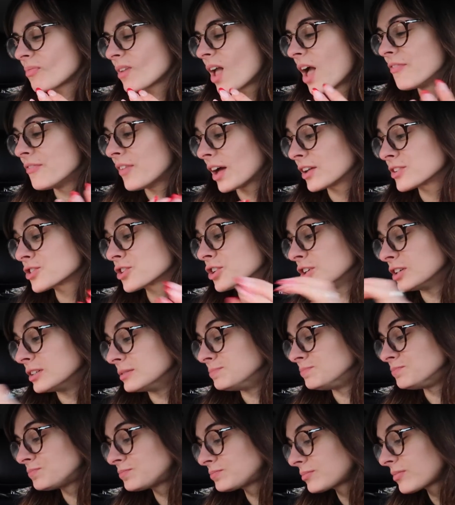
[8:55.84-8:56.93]
And that's good.
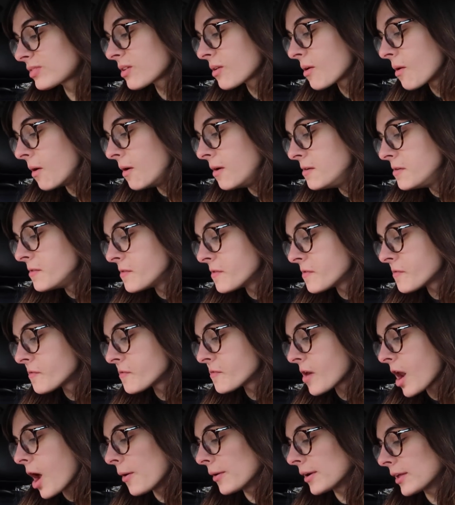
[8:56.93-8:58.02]

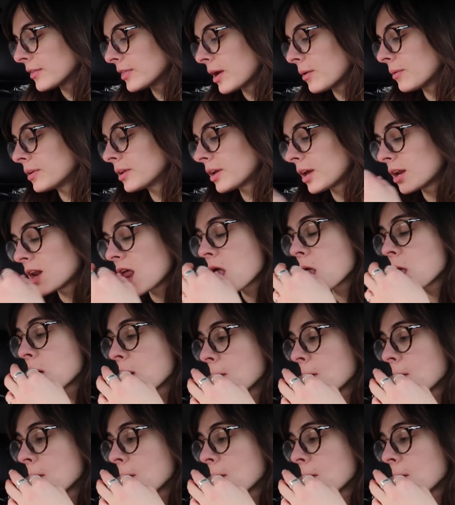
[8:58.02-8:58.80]
I would get that one, yeah.